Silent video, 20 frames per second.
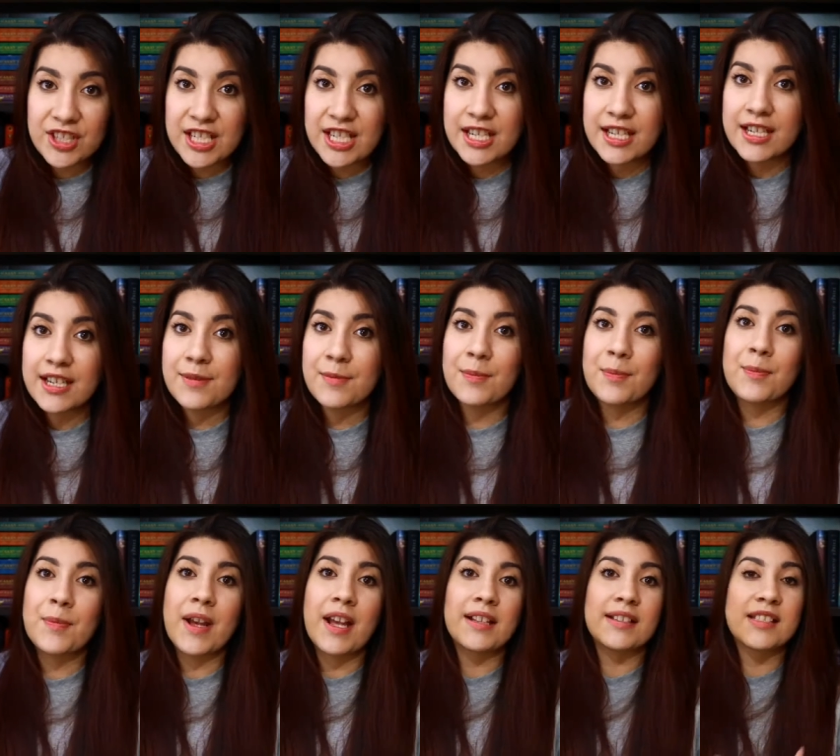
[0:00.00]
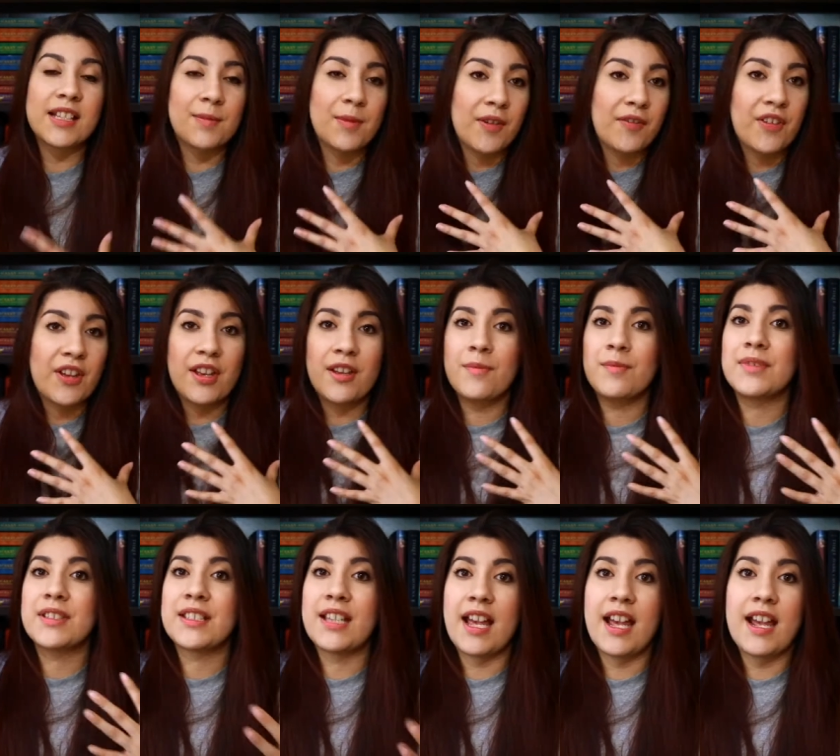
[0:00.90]
it and some of them
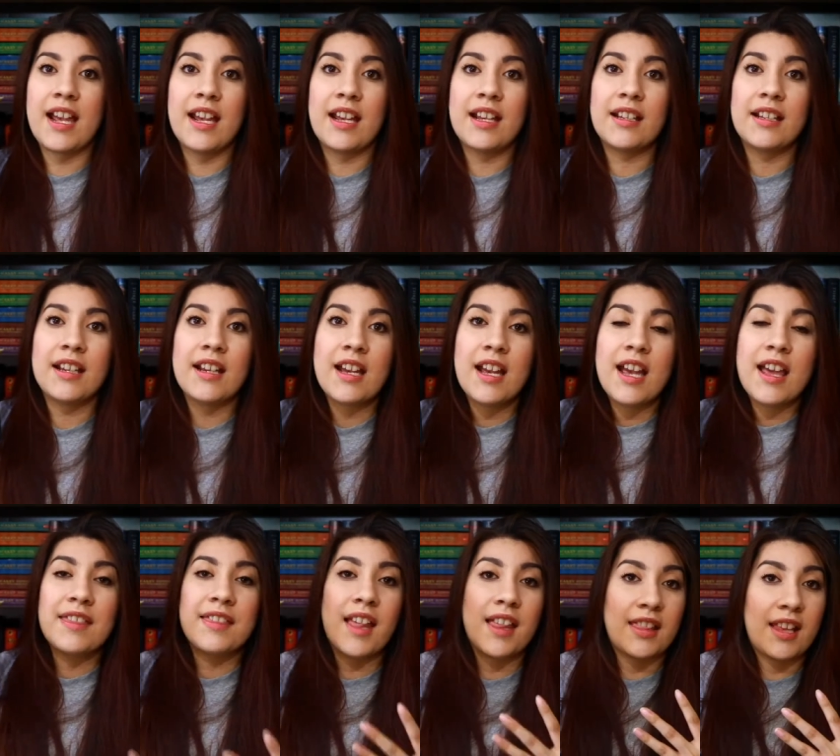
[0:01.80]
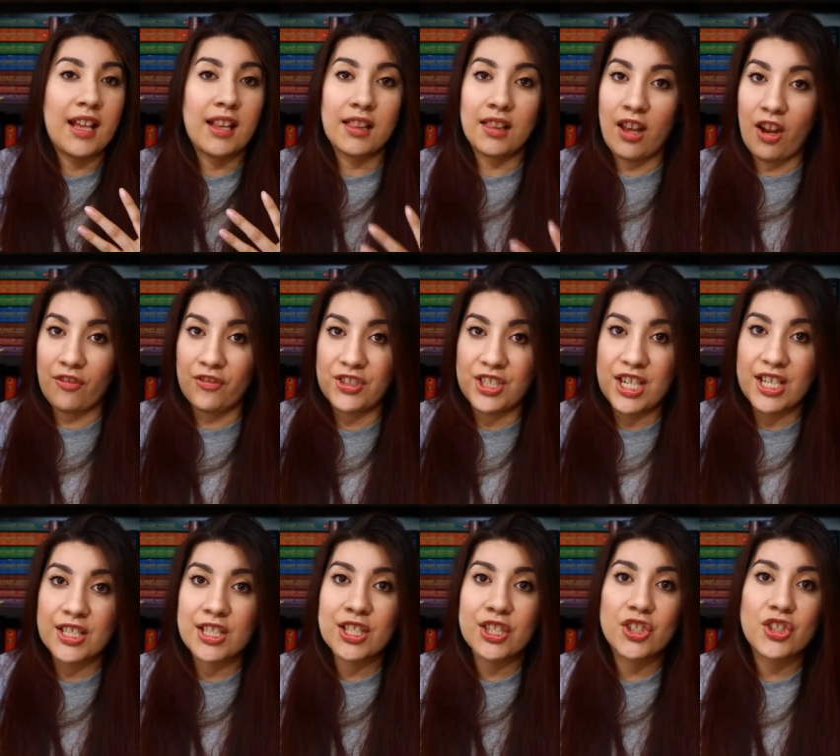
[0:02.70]
say that they loved
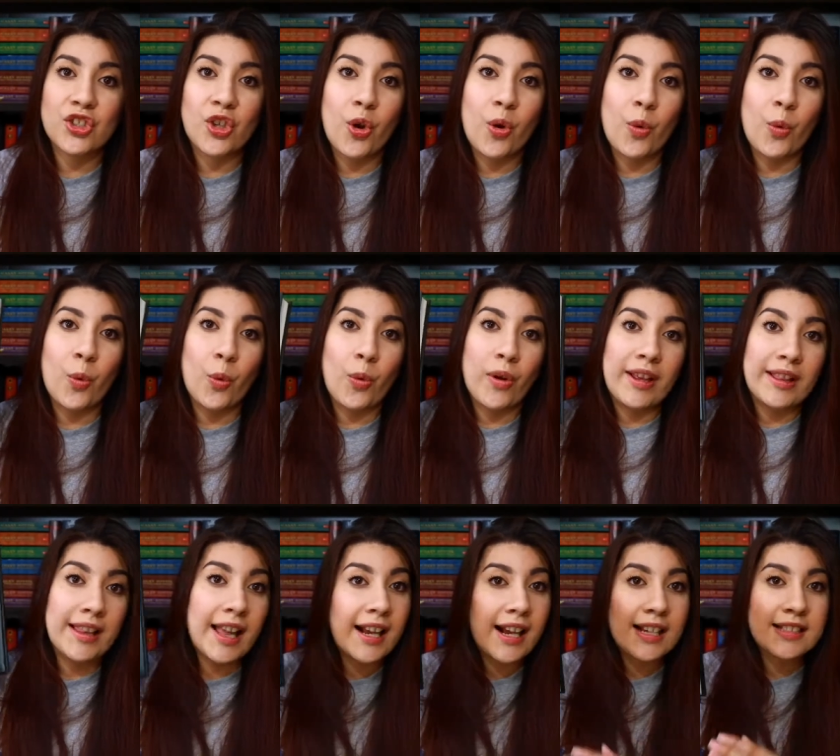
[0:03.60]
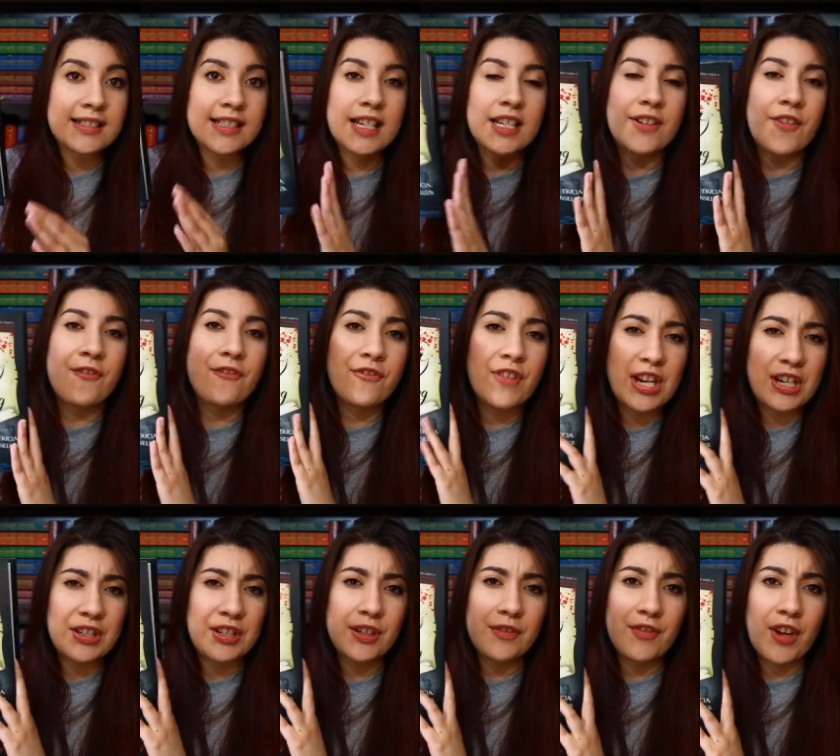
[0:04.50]
it. So like I said,
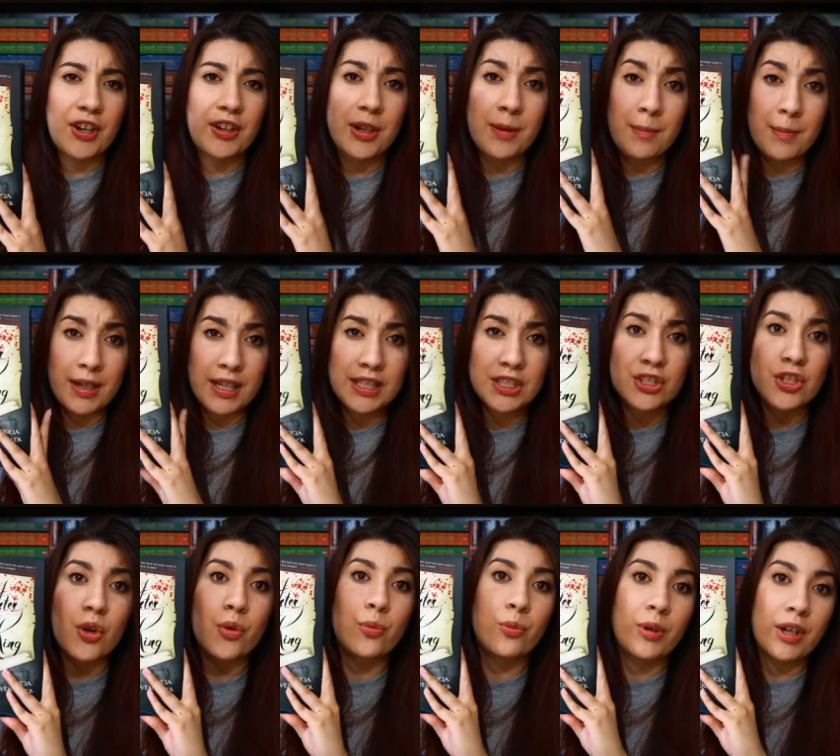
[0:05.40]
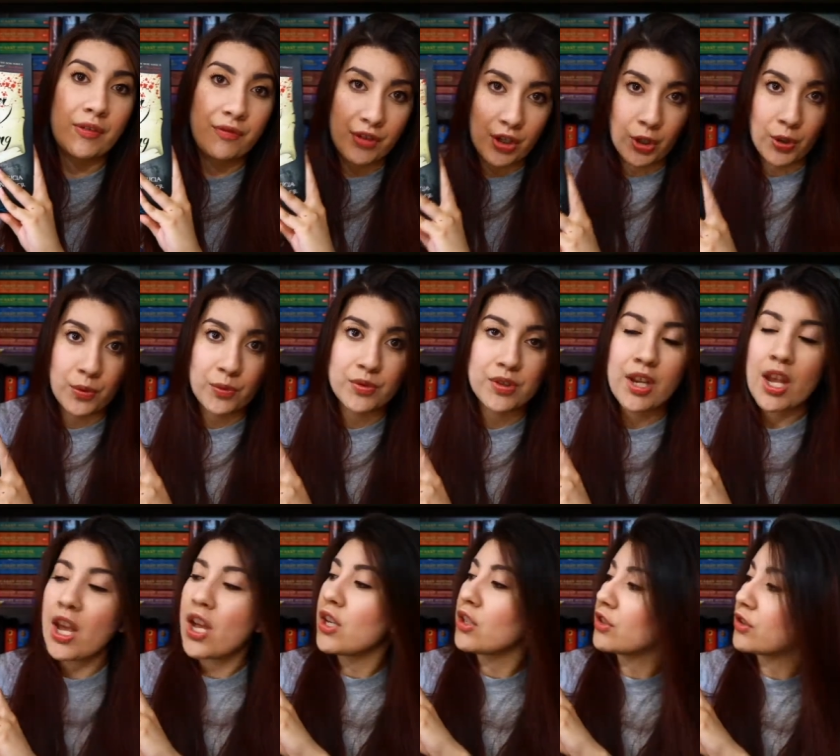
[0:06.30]
very, very mixed reviews.
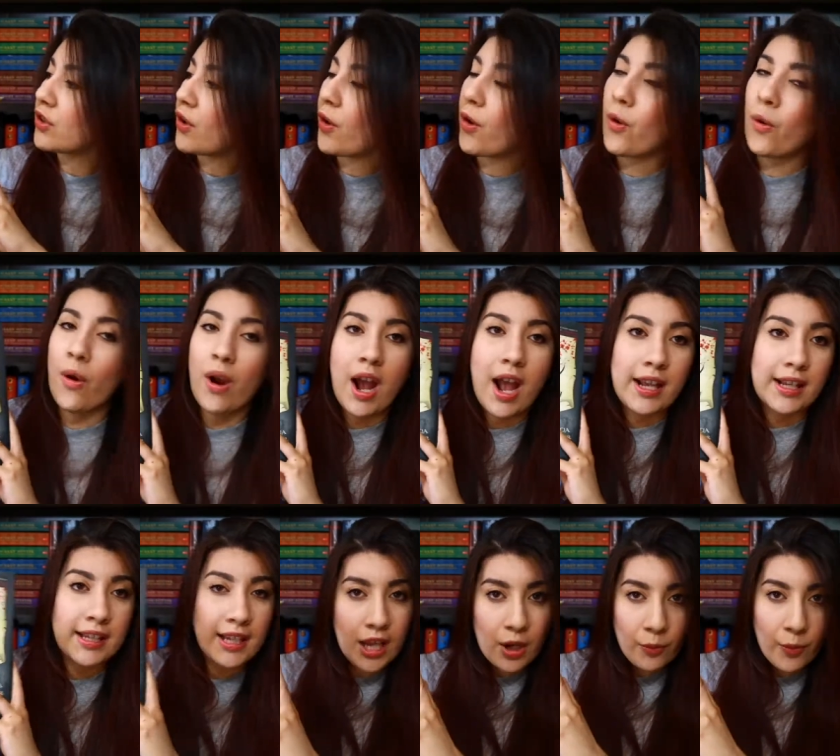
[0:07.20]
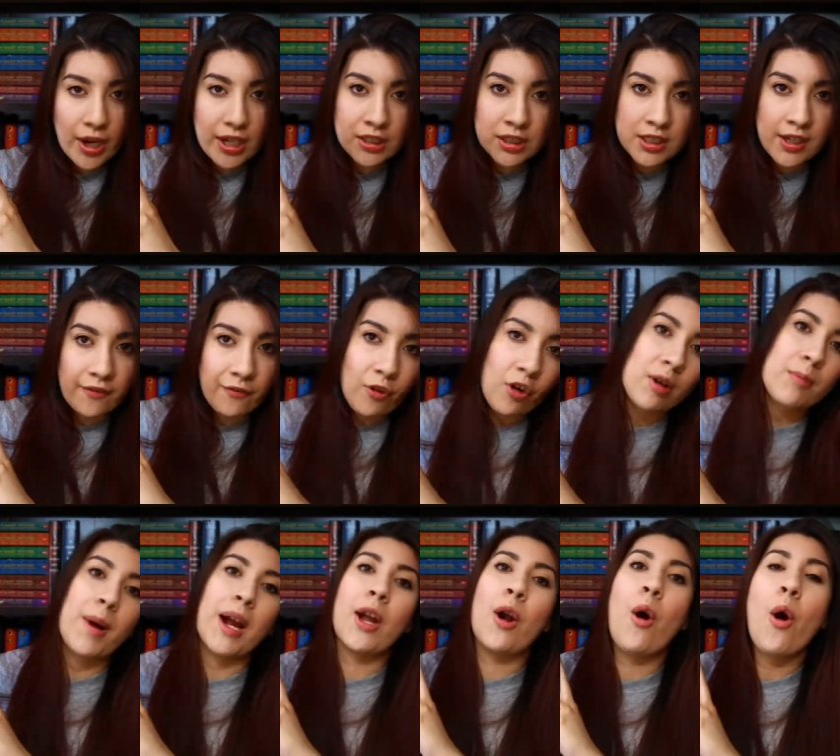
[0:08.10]
So I can't wait to form
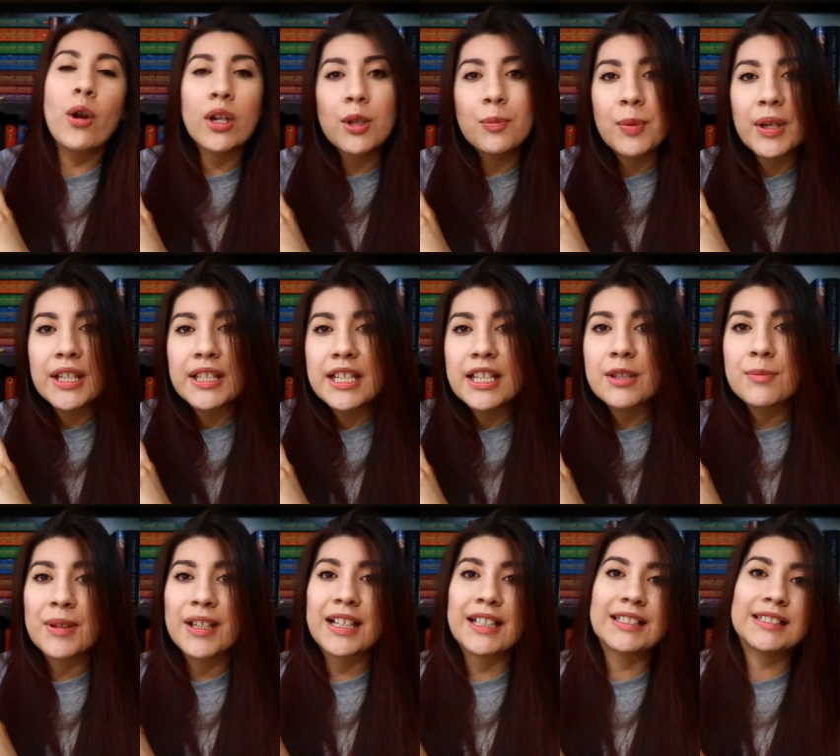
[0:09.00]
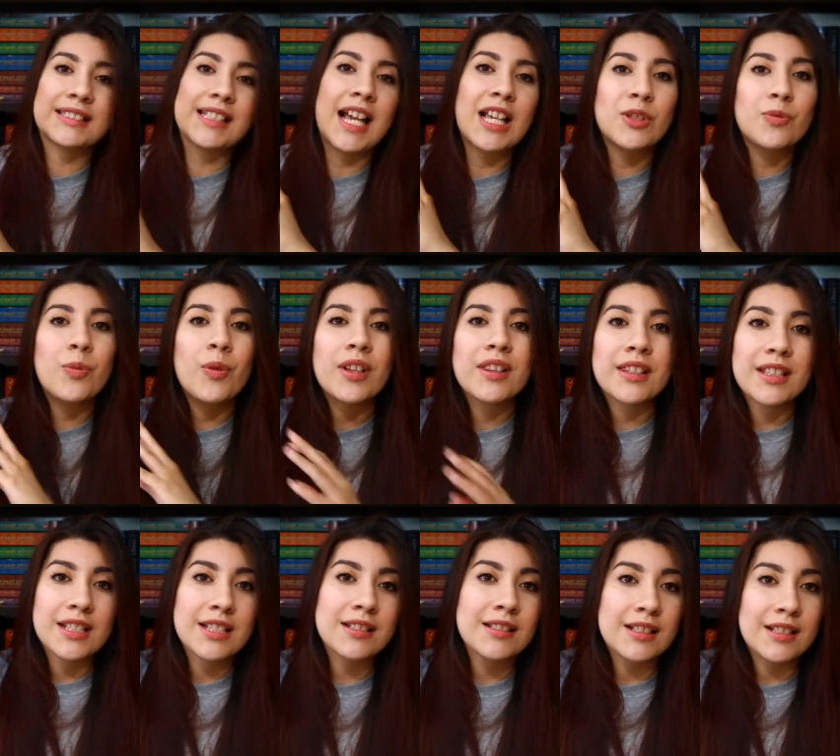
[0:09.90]
my own opinion because that's what
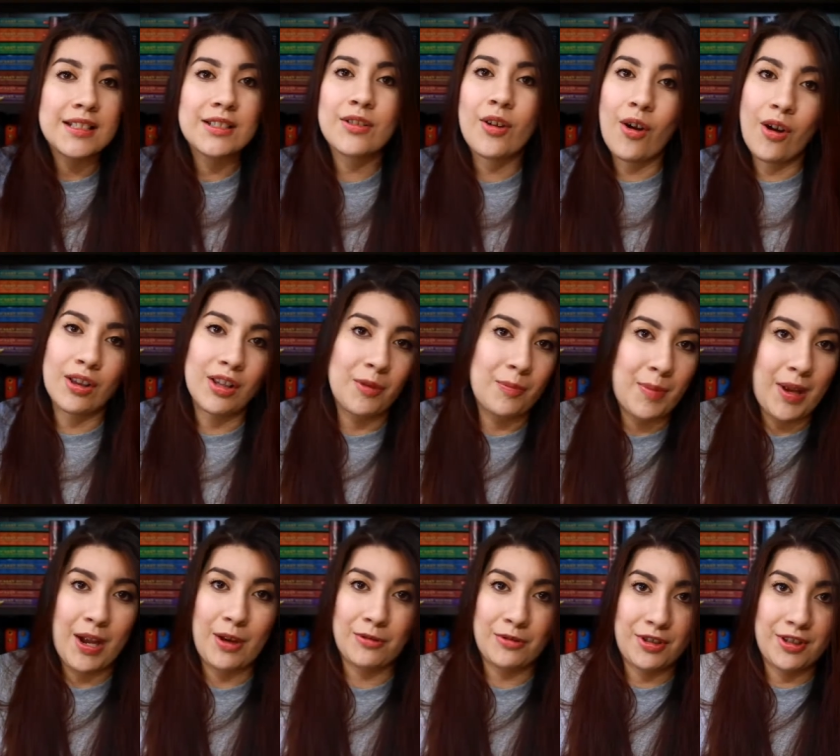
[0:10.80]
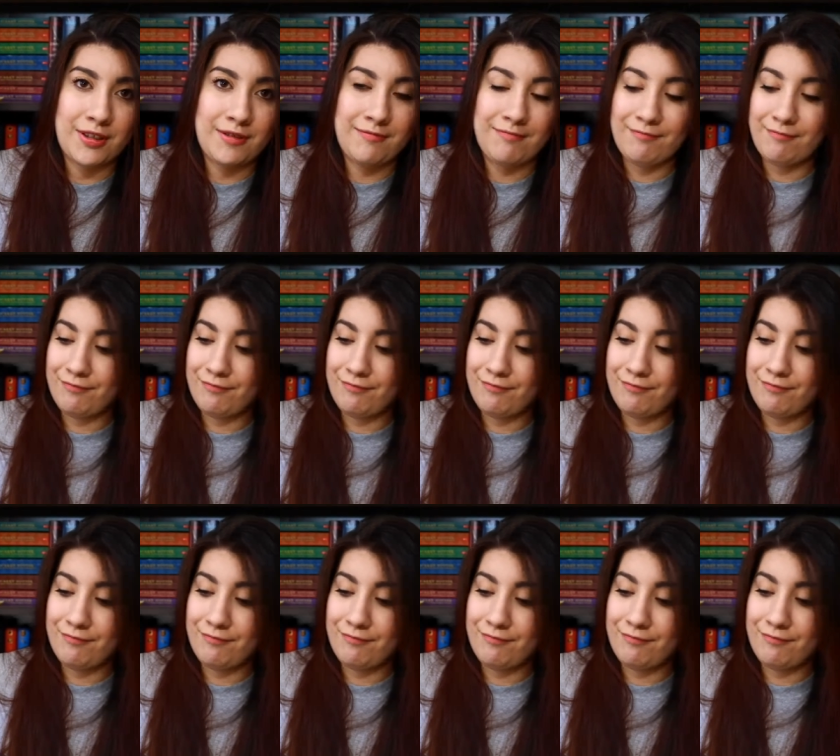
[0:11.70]
this is all about.